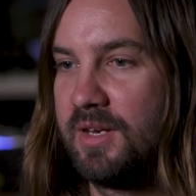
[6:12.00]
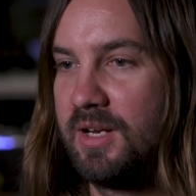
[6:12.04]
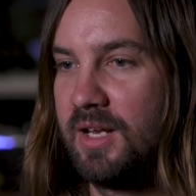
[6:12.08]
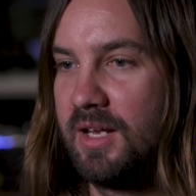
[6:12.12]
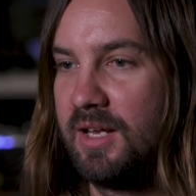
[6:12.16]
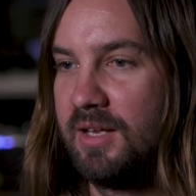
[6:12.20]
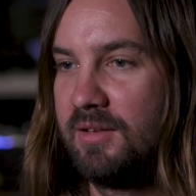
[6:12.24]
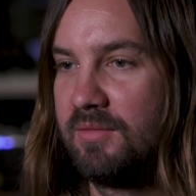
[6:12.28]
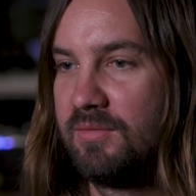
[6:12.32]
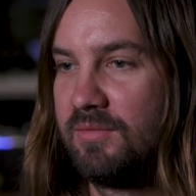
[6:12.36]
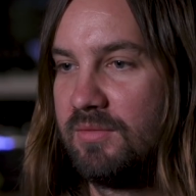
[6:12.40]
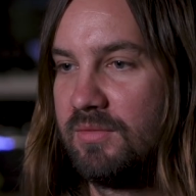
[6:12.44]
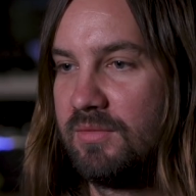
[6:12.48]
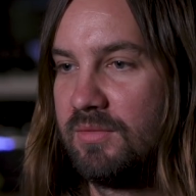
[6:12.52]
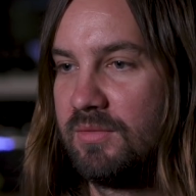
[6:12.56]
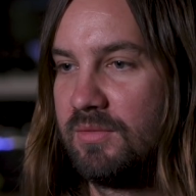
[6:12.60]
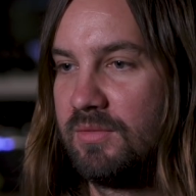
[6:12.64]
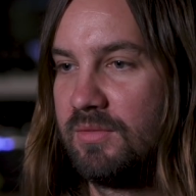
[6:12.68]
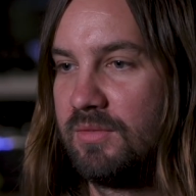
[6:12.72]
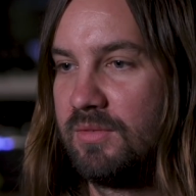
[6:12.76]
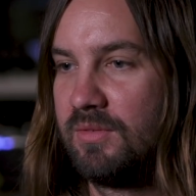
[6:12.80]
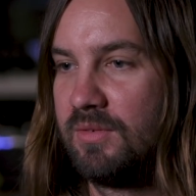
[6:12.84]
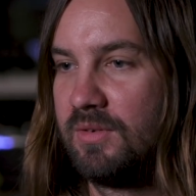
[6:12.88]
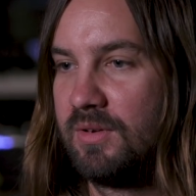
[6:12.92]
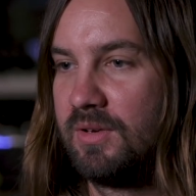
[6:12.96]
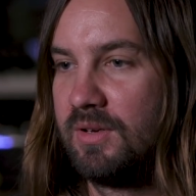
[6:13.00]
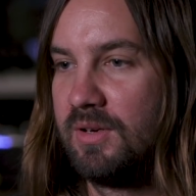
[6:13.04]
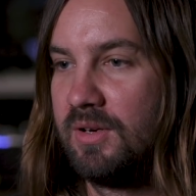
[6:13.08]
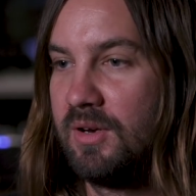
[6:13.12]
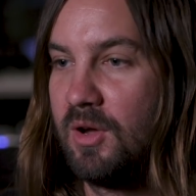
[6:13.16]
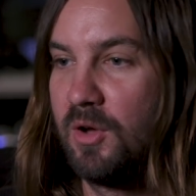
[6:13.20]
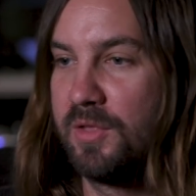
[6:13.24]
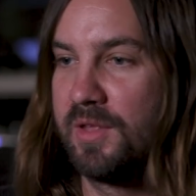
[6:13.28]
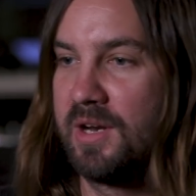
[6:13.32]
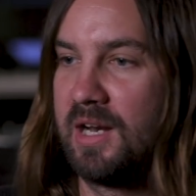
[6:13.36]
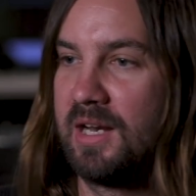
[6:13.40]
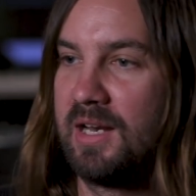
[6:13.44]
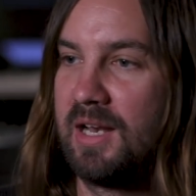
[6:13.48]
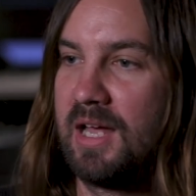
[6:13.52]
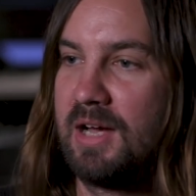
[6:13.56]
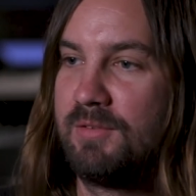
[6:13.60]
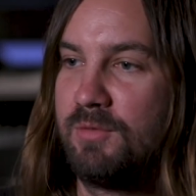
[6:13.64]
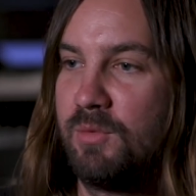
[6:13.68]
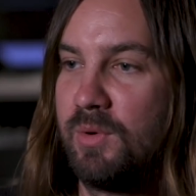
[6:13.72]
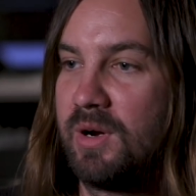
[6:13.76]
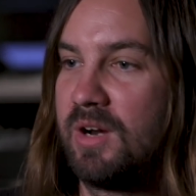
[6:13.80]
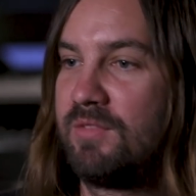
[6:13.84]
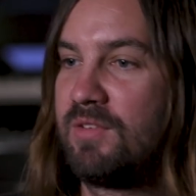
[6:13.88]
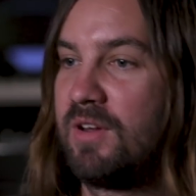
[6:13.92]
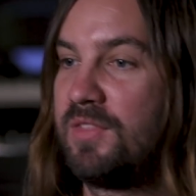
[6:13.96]
that I know that I love,
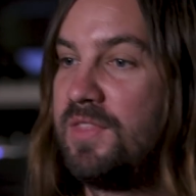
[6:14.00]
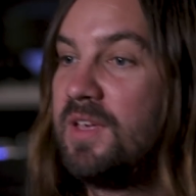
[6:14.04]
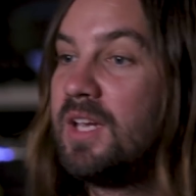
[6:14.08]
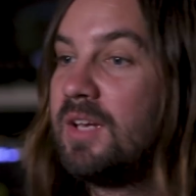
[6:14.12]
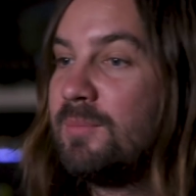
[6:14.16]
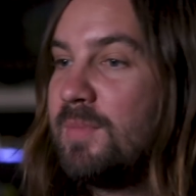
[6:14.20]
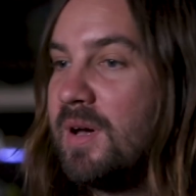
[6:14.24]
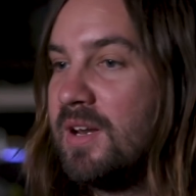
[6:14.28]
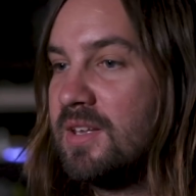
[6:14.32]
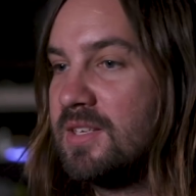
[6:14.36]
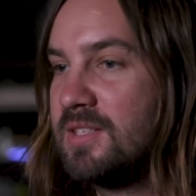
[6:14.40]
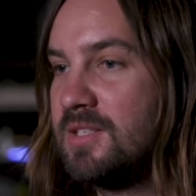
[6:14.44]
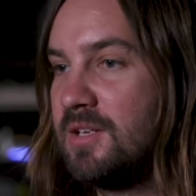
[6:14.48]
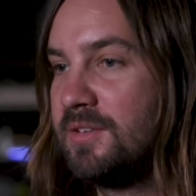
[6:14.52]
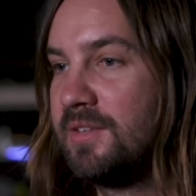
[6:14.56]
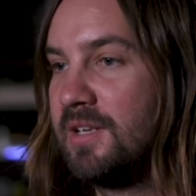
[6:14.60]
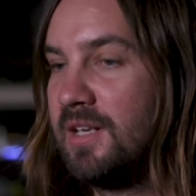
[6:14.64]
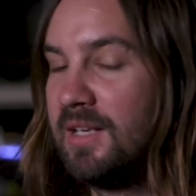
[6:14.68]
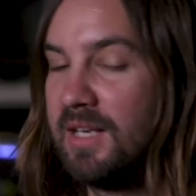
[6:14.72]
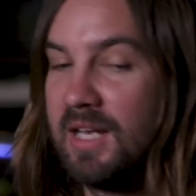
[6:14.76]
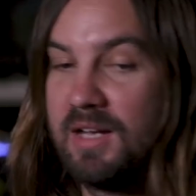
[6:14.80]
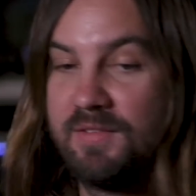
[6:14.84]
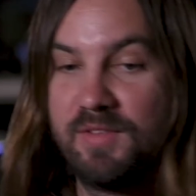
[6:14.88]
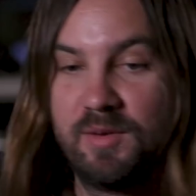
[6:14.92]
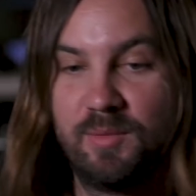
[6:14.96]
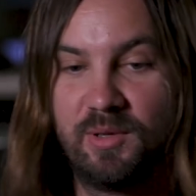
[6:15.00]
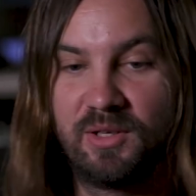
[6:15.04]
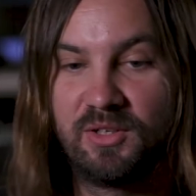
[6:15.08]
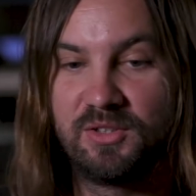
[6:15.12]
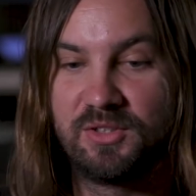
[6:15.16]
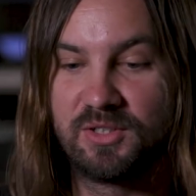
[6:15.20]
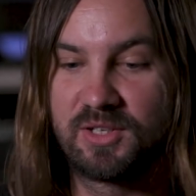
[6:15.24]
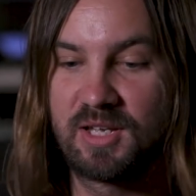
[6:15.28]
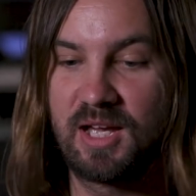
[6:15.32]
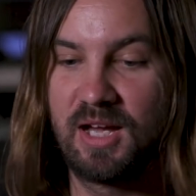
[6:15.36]
or whenever I think about a song that I love that'd be good to